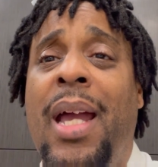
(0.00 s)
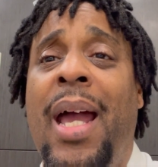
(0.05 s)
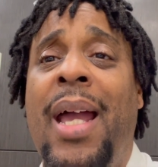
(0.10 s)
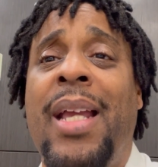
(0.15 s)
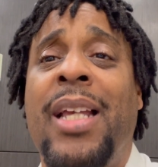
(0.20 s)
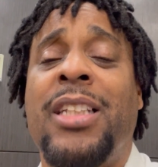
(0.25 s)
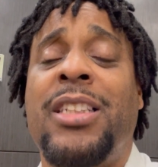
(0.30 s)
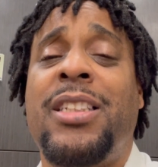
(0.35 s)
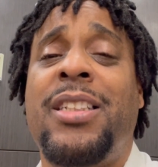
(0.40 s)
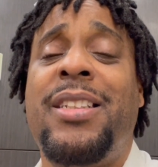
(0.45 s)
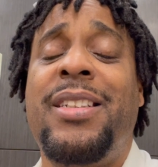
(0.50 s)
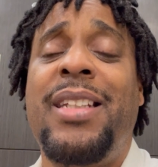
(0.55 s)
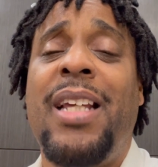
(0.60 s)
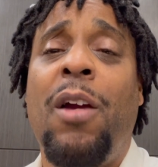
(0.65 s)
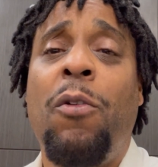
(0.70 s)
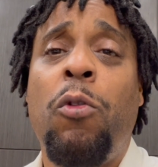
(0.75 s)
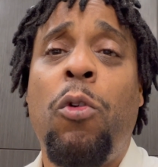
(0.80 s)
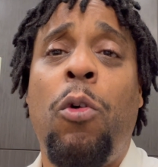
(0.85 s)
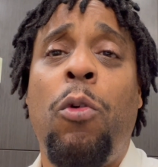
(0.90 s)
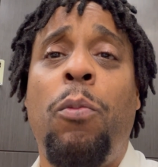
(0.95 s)
It's
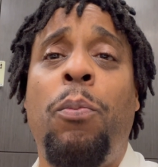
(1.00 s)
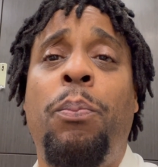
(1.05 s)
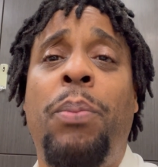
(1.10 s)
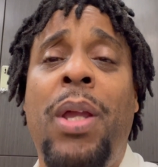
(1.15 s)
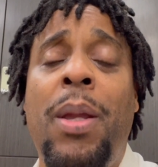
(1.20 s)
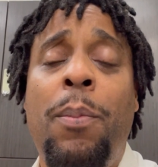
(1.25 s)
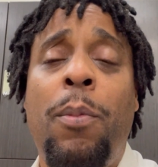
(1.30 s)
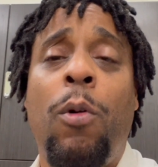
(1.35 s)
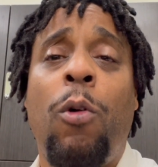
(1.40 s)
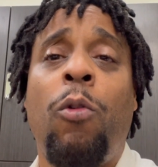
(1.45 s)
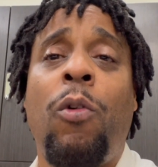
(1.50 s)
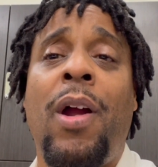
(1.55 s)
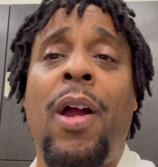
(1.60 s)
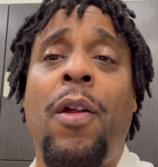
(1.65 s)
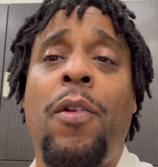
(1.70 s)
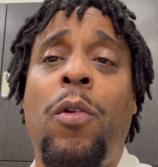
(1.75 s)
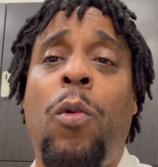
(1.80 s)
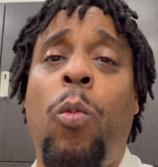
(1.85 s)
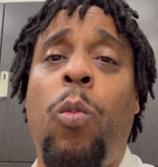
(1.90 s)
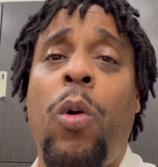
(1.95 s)
several people
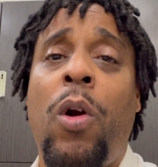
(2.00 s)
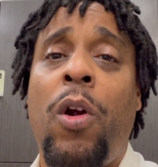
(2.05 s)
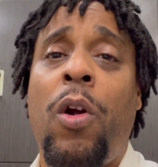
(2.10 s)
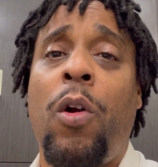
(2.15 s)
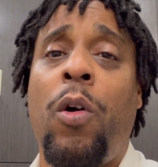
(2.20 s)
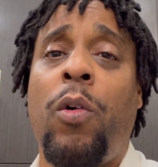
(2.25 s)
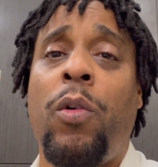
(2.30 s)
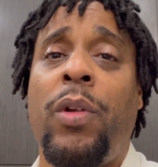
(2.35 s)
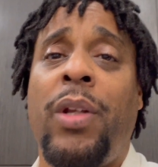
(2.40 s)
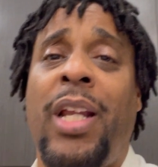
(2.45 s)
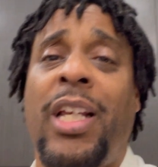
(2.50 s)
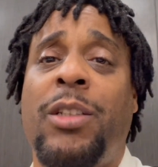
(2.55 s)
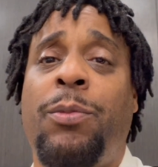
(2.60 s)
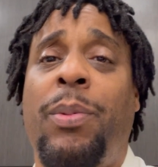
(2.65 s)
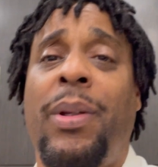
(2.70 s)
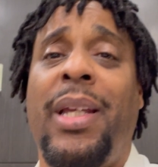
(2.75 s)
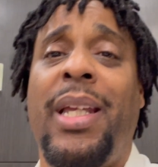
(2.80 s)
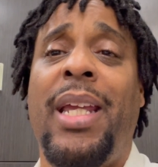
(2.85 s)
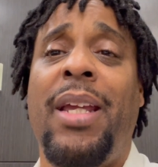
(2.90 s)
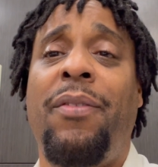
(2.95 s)
around the world that's
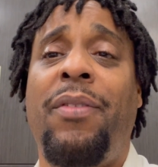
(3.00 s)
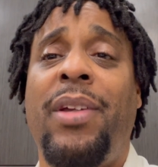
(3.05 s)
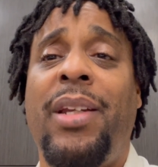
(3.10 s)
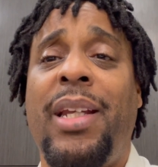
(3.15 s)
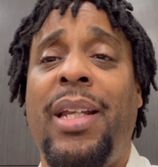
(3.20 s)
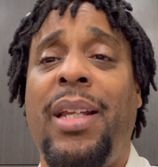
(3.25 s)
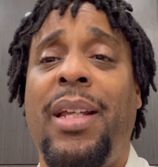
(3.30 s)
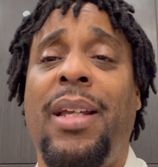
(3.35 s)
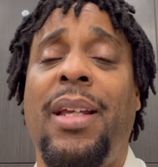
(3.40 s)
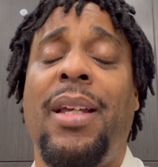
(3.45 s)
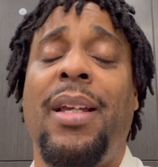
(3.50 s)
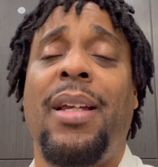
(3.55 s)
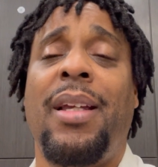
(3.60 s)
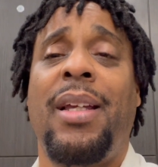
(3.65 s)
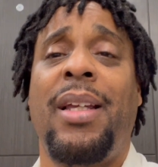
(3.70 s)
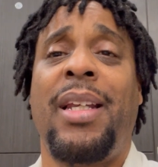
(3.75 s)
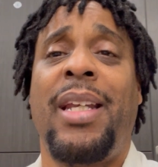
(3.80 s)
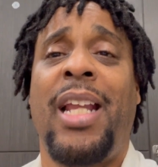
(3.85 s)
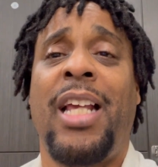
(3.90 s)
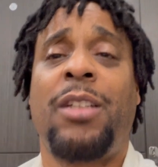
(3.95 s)
been given,
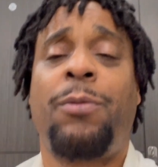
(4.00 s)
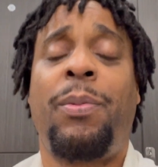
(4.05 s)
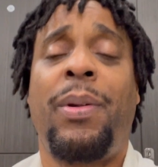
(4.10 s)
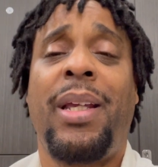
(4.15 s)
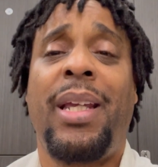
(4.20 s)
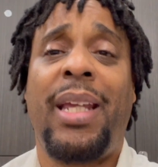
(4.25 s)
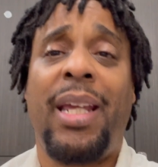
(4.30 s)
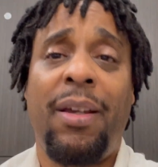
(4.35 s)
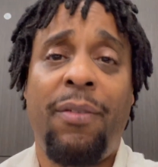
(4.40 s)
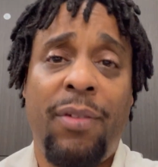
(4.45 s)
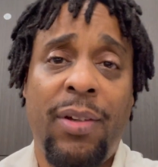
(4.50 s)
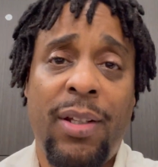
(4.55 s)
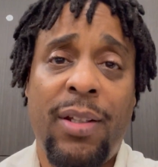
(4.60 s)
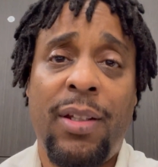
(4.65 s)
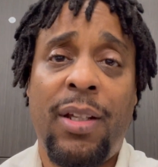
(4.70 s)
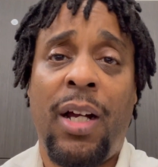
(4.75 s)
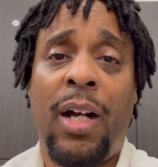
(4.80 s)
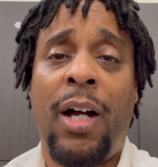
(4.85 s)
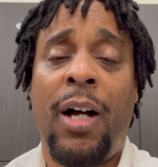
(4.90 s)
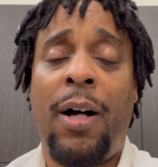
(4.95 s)
that's been
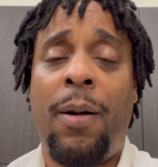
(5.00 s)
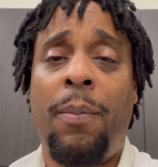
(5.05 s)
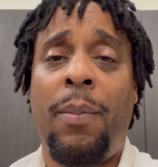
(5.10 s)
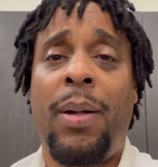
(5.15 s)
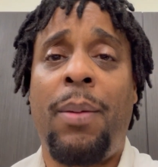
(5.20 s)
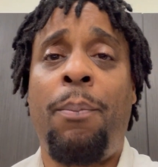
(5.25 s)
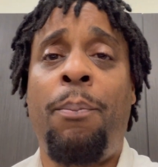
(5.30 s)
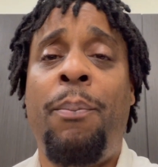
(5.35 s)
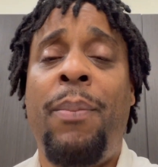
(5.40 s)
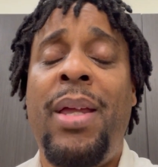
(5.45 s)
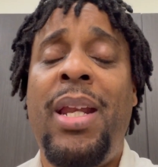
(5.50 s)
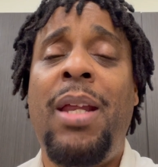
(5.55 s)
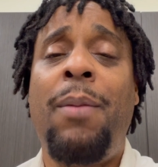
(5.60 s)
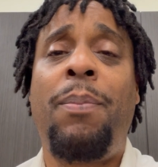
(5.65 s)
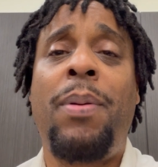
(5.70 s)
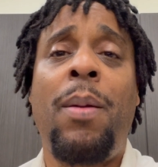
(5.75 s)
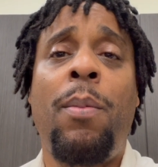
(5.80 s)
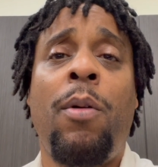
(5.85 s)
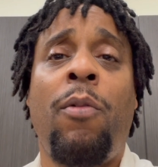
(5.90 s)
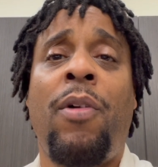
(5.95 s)
given, um, many
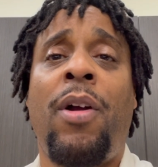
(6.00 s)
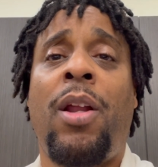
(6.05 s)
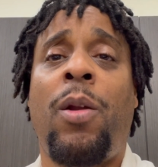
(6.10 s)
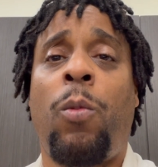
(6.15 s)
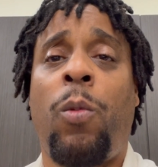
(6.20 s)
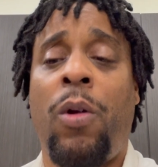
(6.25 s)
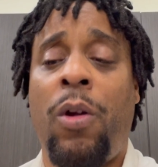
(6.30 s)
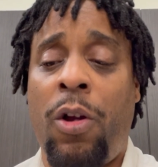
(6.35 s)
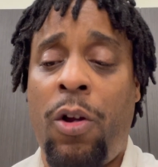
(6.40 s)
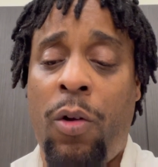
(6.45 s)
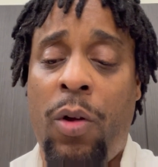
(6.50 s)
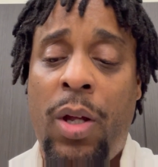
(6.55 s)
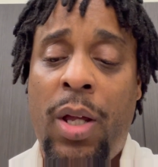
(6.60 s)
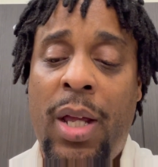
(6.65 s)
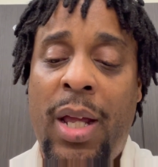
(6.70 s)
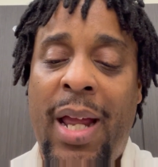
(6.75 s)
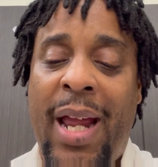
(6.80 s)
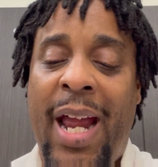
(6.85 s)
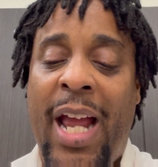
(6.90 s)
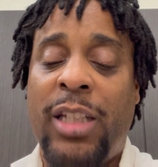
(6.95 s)
people around the world
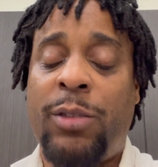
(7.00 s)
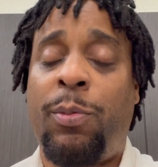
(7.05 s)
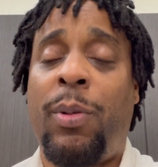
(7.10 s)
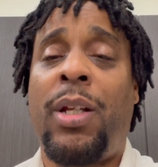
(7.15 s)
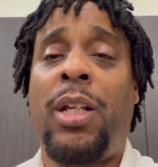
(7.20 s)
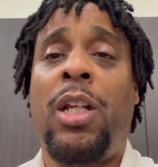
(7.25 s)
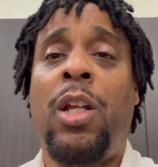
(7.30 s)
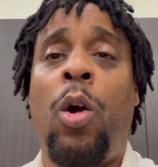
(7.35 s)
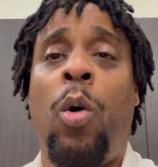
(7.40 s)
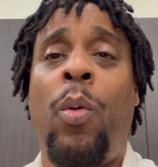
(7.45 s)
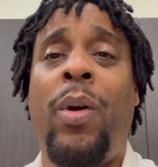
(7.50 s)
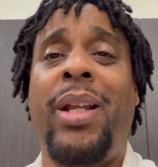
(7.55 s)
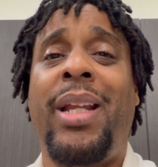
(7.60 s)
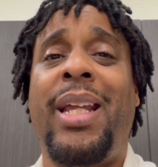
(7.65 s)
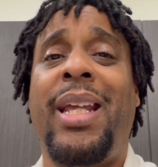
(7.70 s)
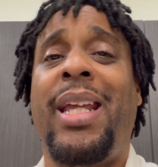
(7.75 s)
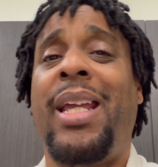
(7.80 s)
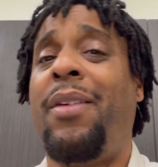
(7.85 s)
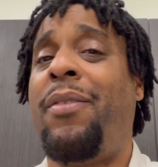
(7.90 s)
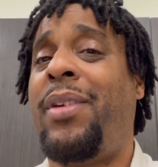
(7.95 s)
has been knowingly
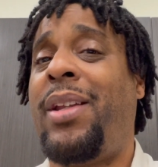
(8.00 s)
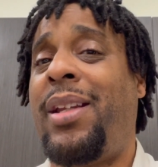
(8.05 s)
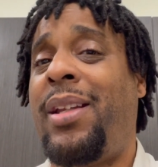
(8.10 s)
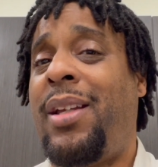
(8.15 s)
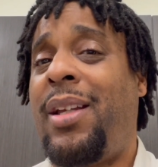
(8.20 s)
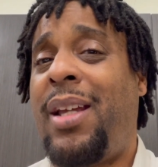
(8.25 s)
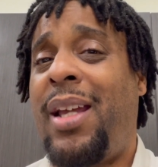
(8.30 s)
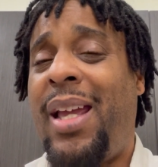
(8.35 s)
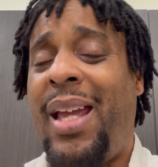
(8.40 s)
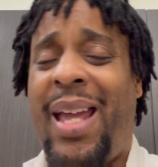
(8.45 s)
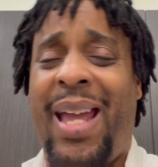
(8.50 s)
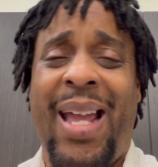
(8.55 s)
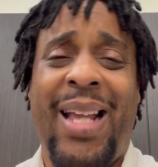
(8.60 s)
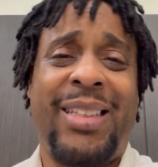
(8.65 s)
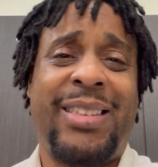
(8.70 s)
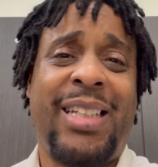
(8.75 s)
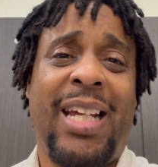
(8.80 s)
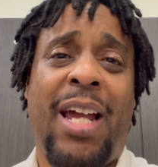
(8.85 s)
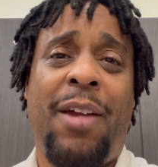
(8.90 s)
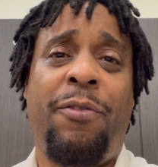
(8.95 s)
given
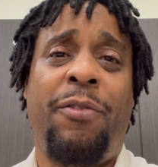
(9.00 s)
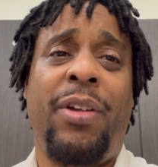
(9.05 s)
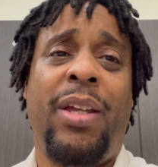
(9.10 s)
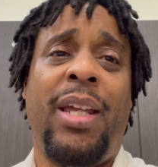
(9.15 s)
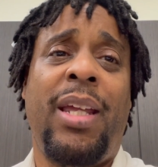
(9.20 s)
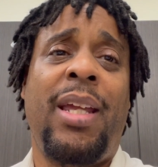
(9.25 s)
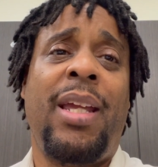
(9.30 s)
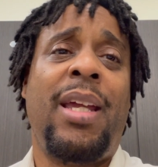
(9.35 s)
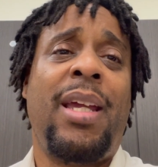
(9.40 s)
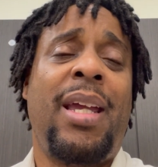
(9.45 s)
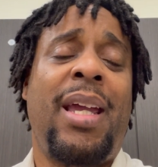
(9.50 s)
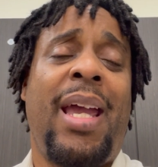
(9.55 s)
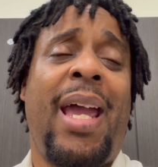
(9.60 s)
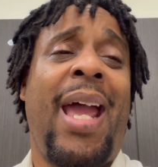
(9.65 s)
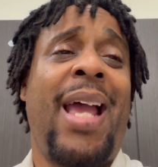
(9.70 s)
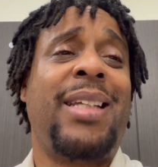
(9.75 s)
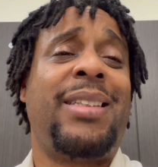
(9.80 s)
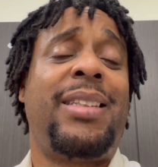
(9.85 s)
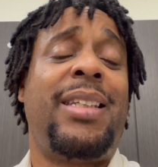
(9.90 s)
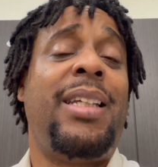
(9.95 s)
HIV,
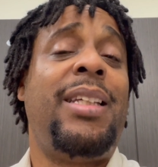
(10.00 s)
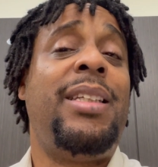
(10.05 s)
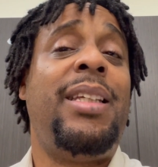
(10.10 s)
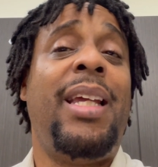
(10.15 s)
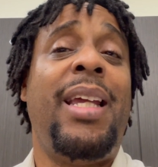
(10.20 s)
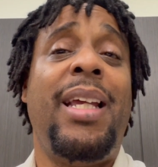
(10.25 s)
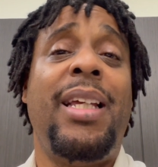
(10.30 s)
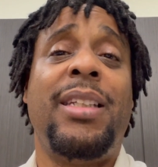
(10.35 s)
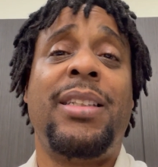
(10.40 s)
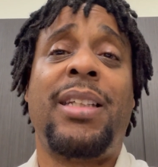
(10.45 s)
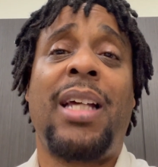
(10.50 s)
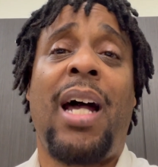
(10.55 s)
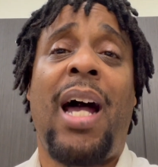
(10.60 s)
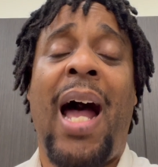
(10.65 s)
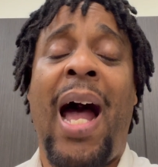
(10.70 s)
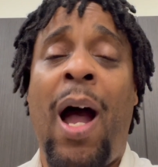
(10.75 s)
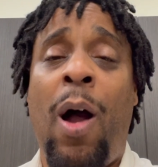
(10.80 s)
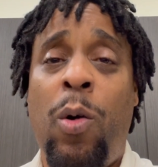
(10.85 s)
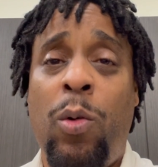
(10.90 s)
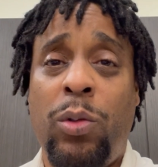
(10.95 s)
STDs
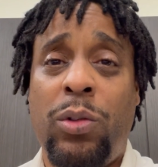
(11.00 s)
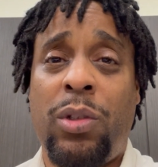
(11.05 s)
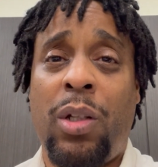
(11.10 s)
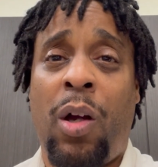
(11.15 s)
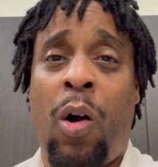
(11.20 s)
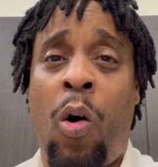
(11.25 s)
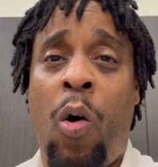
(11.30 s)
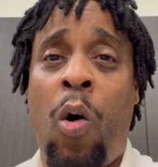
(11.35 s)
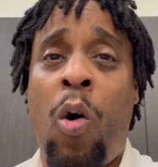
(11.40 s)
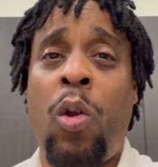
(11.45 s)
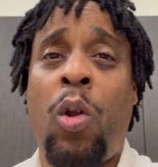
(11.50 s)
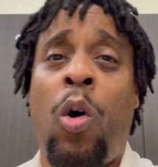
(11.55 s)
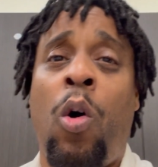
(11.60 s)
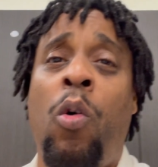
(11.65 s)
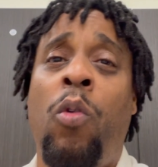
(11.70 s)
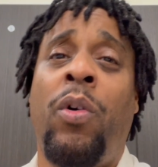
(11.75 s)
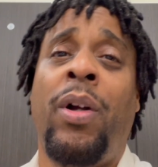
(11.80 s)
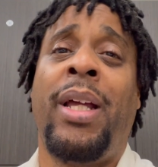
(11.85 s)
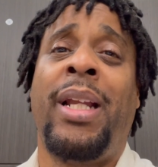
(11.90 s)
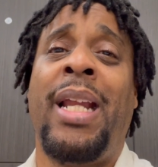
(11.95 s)
out all
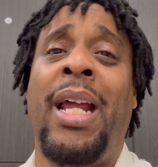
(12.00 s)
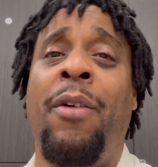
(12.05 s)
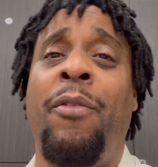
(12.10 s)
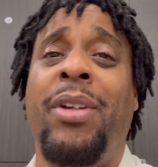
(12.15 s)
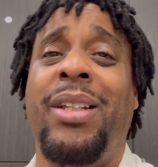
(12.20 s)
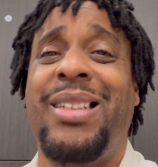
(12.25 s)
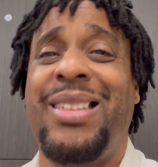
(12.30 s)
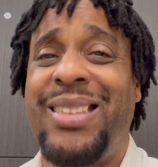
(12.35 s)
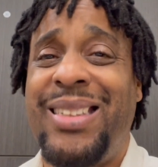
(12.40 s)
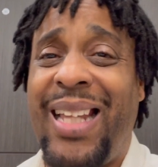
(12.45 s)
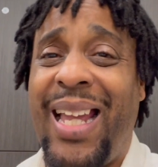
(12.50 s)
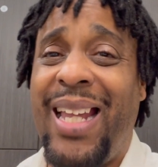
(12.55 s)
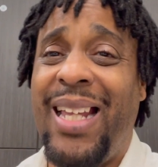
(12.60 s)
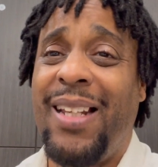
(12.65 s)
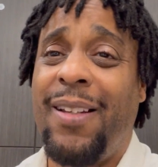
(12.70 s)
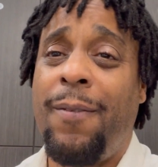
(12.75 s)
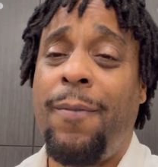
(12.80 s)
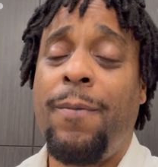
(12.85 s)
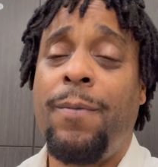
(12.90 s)
over in every state.